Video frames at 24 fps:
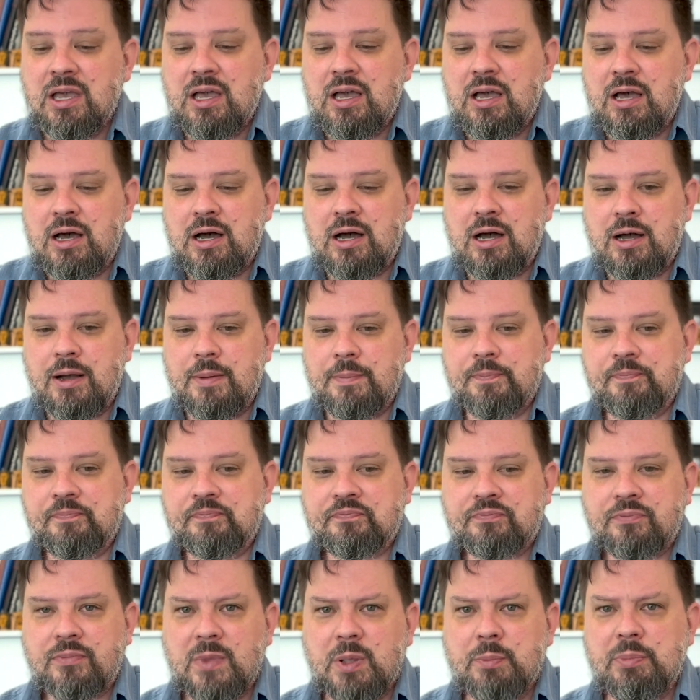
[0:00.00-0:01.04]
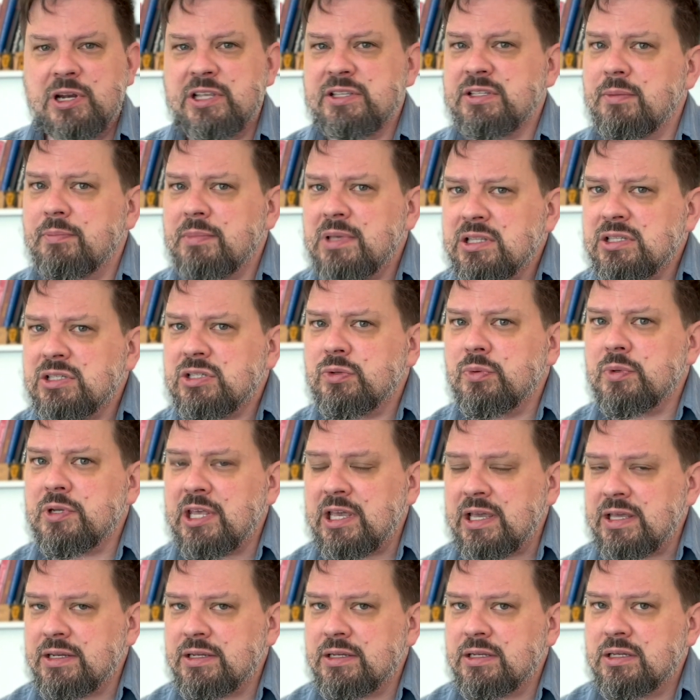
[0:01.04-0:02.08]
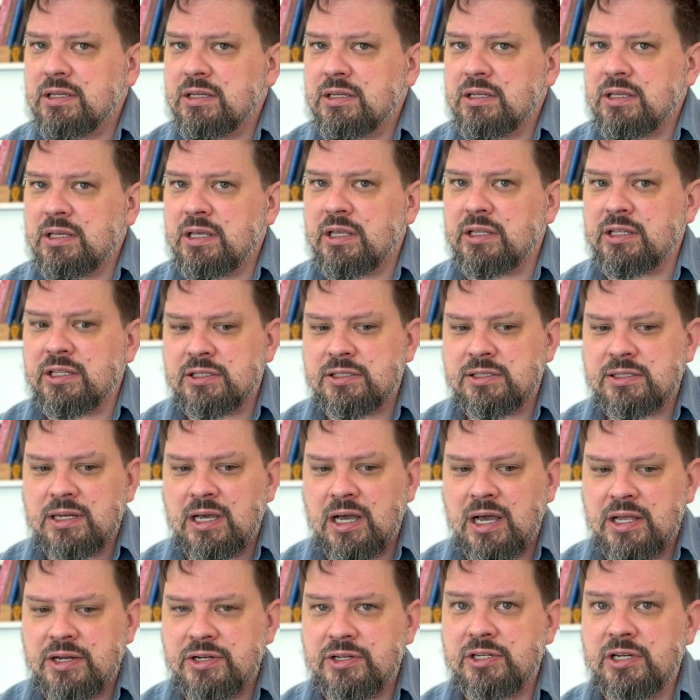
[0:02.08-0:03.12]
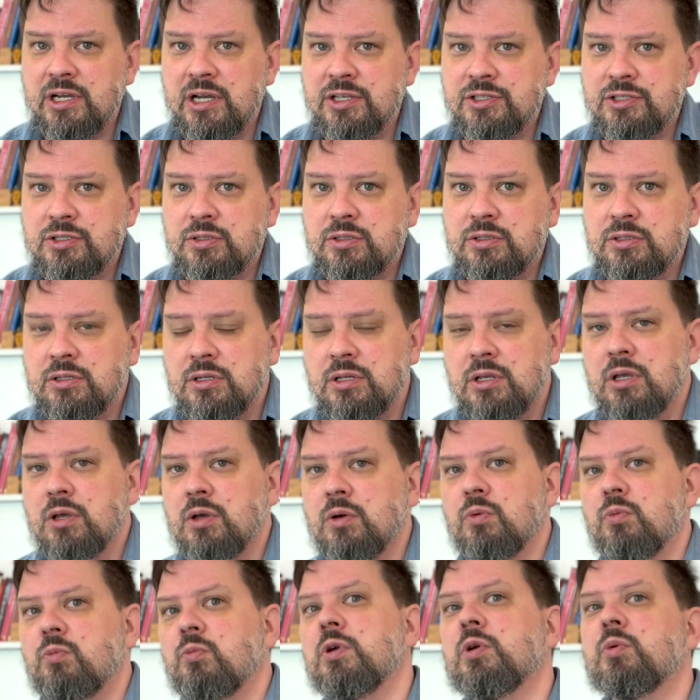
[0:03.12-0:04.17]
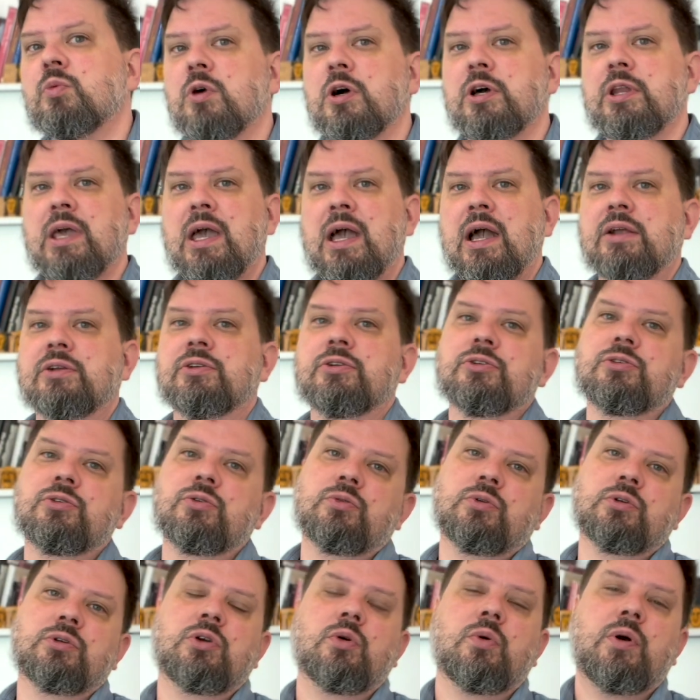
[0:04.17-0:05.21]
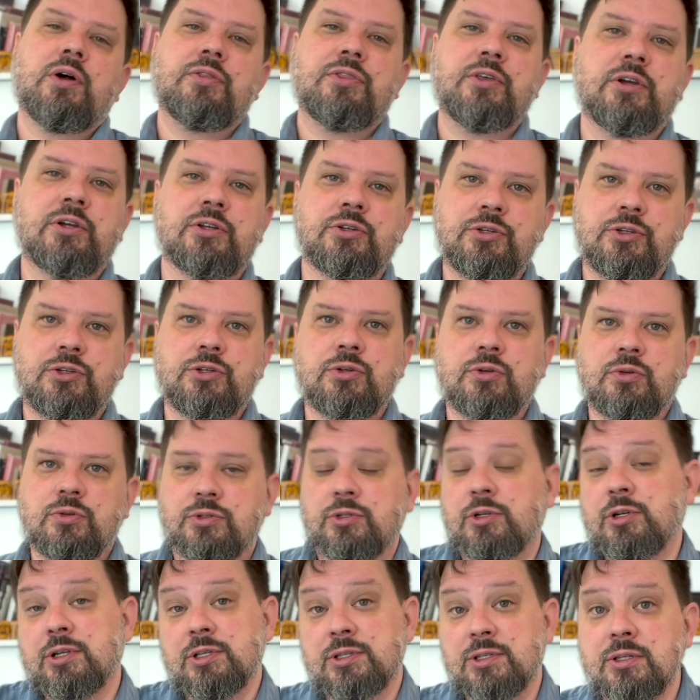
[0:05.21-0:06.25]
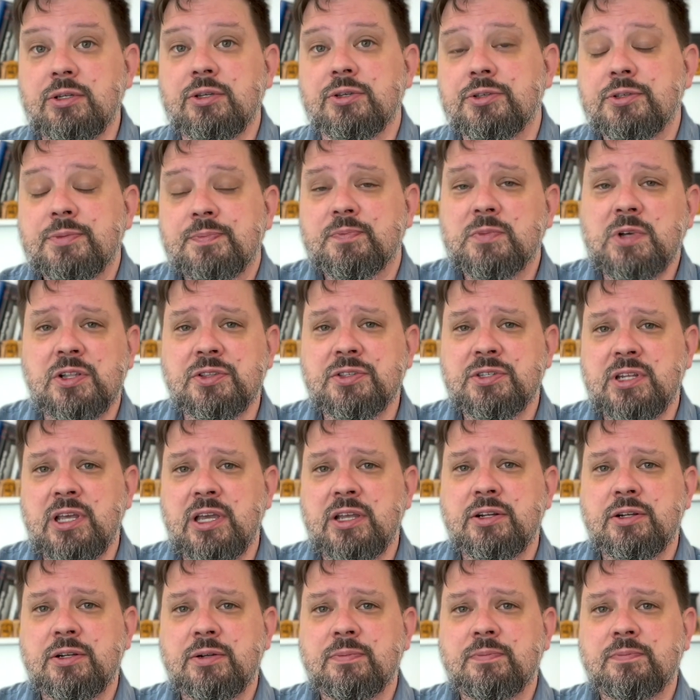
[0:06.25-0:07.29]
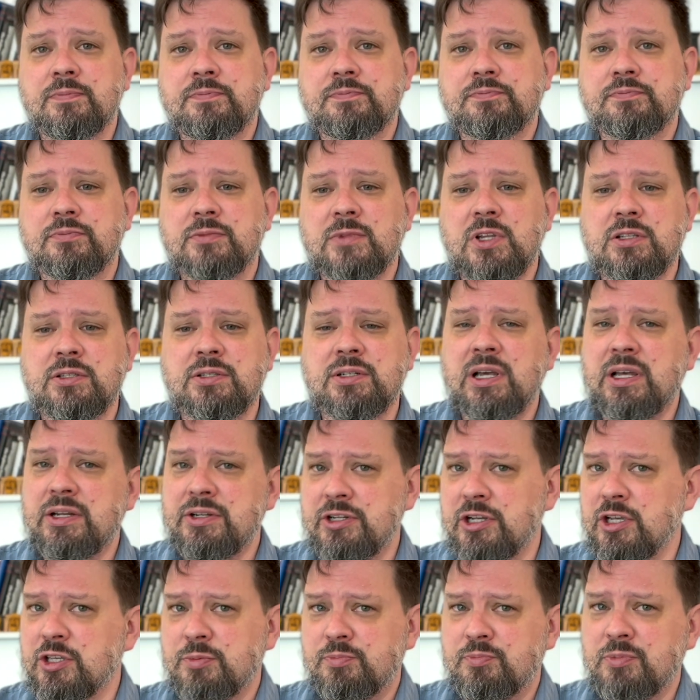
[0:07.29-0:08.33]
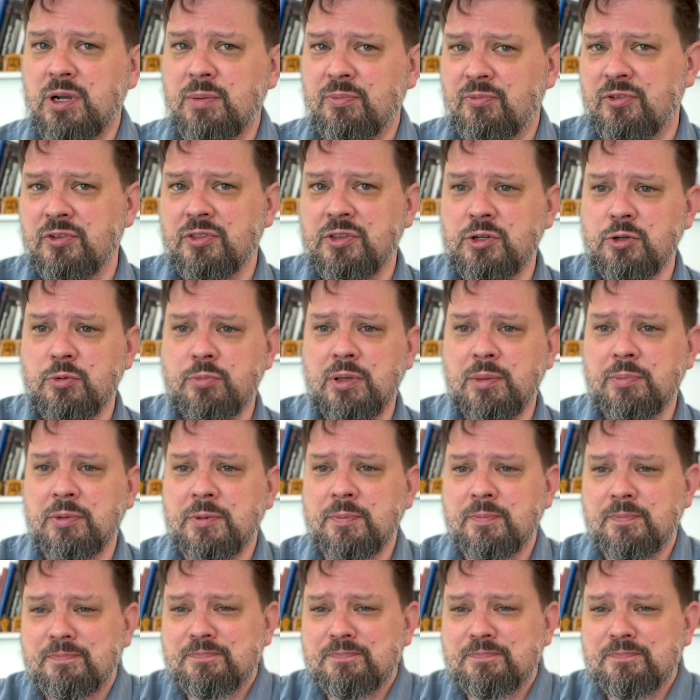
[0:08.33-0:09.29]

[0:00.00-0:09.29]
But it's a means to an end. And it's not just, we want actors who can go out there and do circus skills on stage. It's not just prep for the new Pippin.